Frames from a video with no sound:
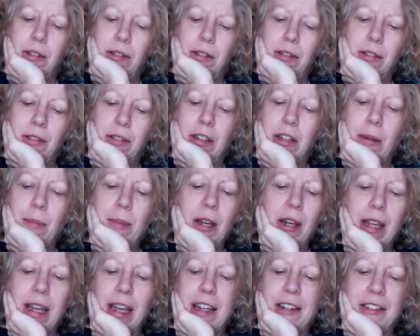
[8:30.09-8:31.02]
the
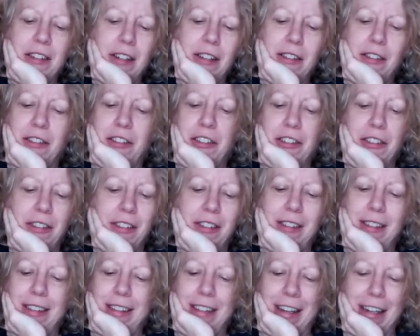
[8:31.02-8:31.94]
communication is just
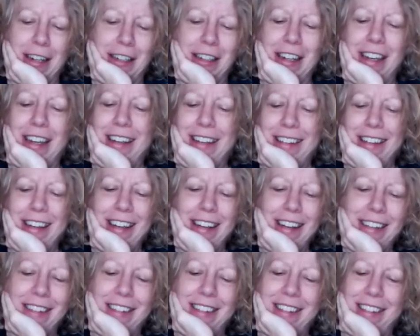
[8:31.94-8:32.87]

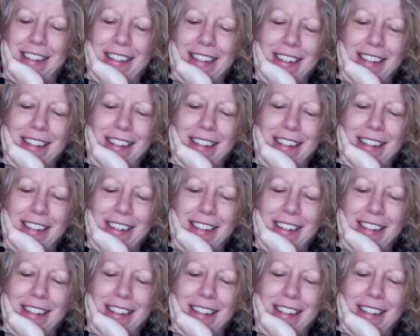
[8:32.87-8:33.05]
it's